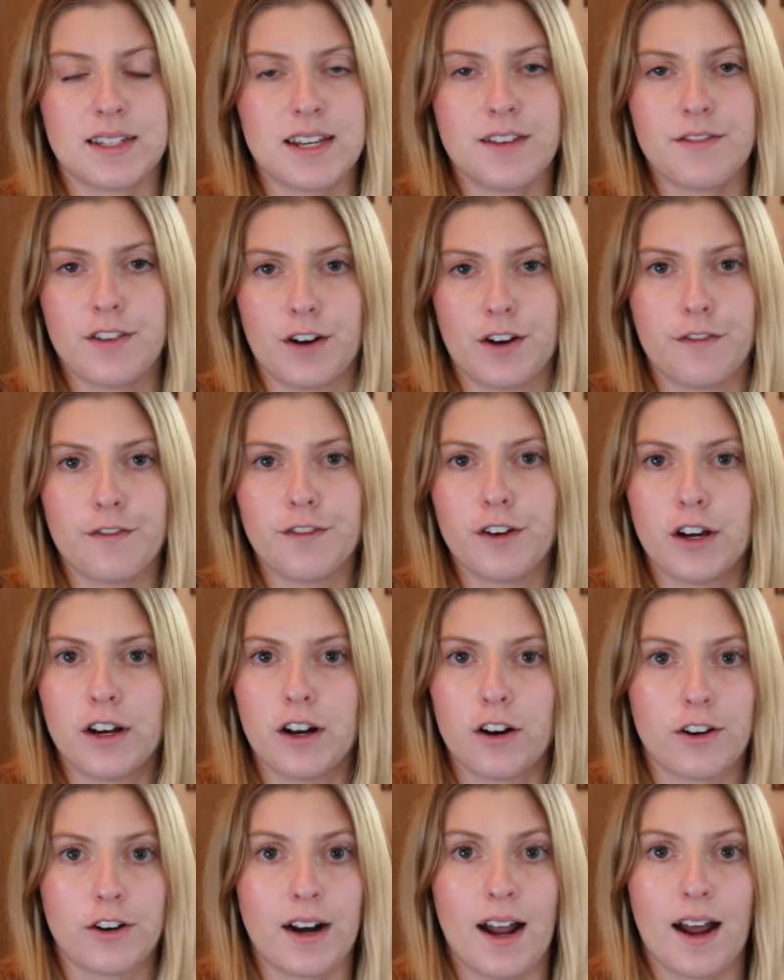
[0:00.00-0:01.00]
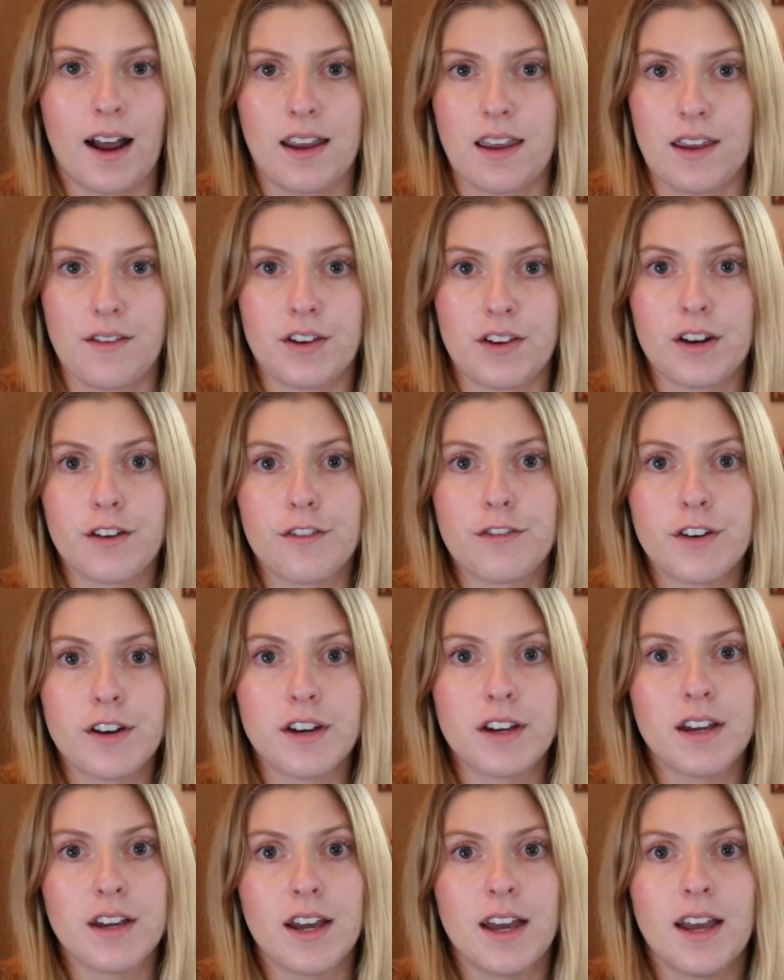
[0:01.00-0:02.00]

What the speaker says: even a foot or not even a foot,